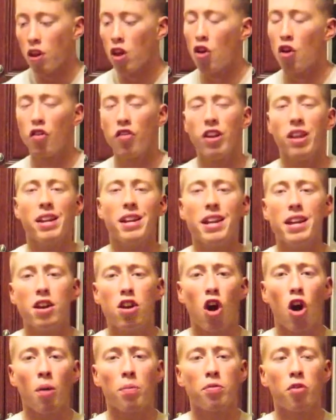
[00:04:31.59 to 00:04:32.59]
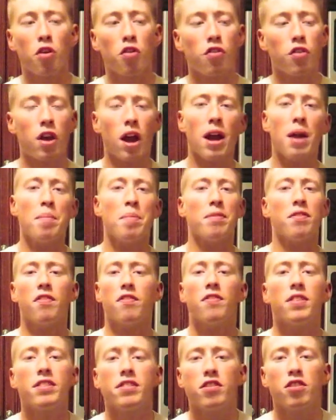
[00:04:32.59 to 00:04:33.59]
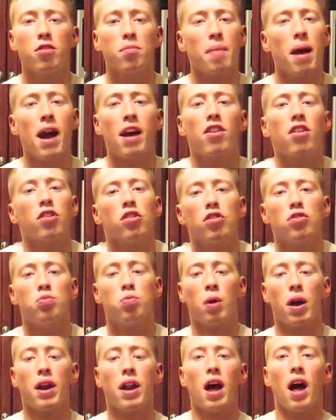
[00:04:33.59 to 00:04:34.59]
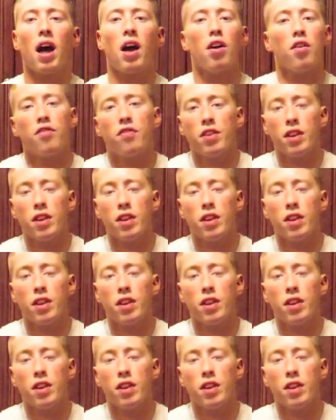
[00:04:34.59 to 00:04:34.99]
You don't really need carbs overnight, but if it fits in your macros, why not?